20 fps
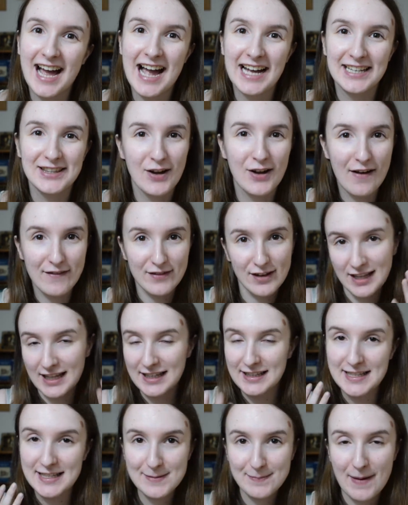I know I've got
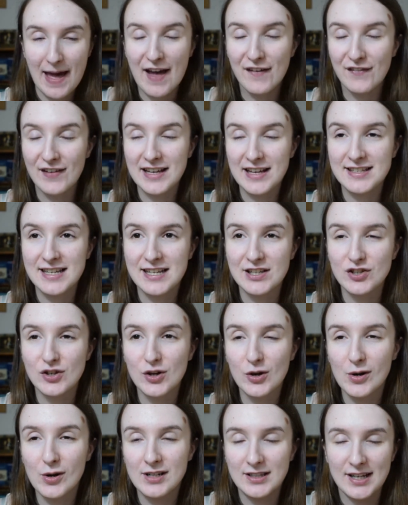like this barefaced
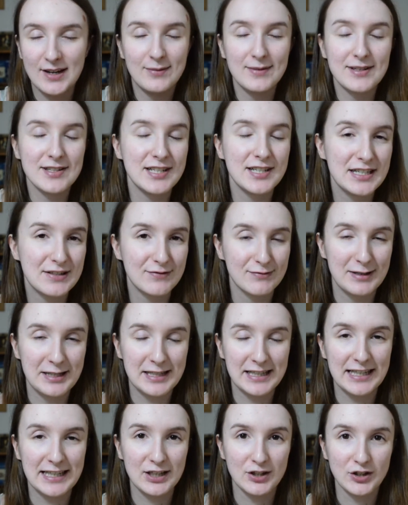intro going on, which is
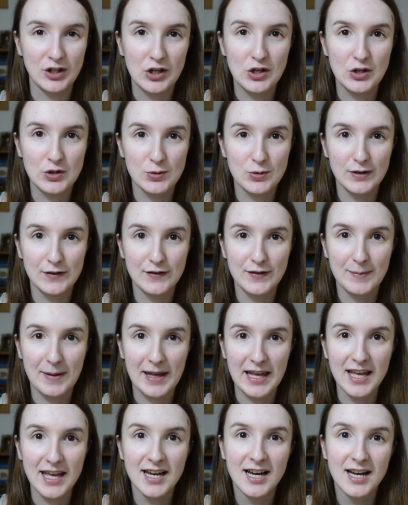really unusual for
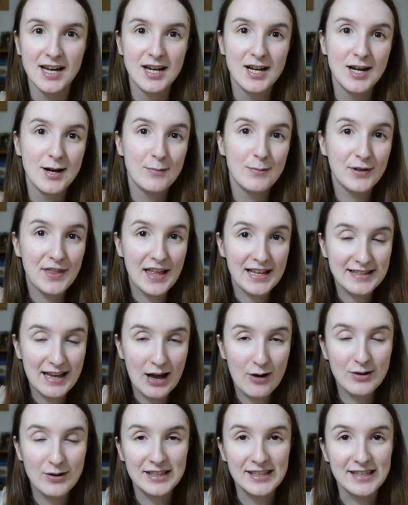me, but that's
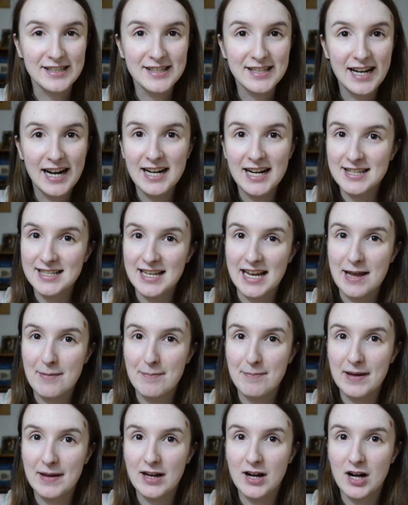how we're going to start
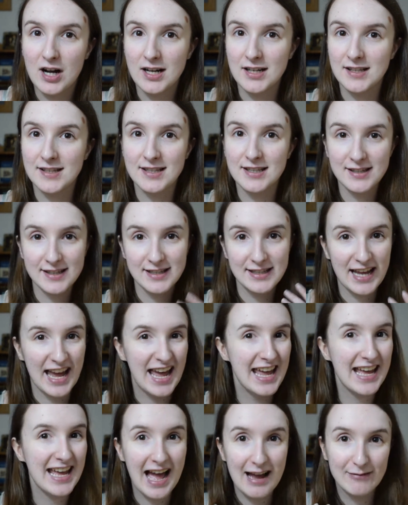it, because
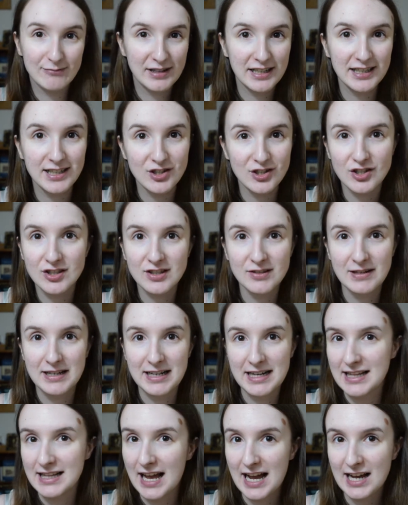today I'm really just
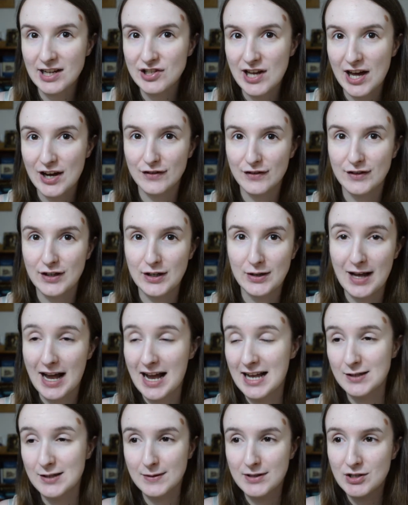doing eyeshadow for you
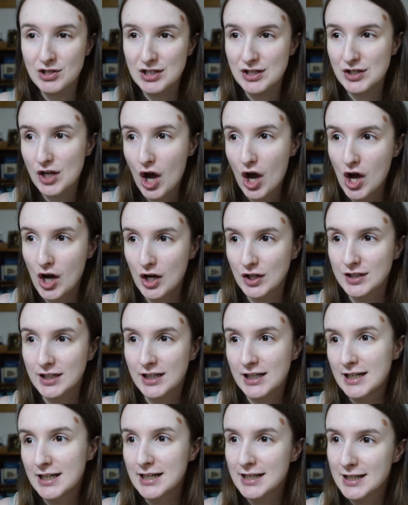guys, which is odd
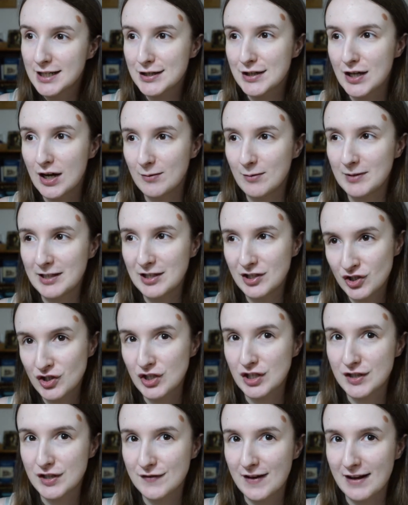because normally it's
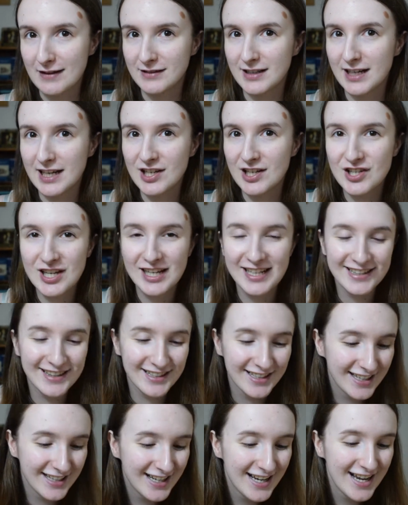just foundation.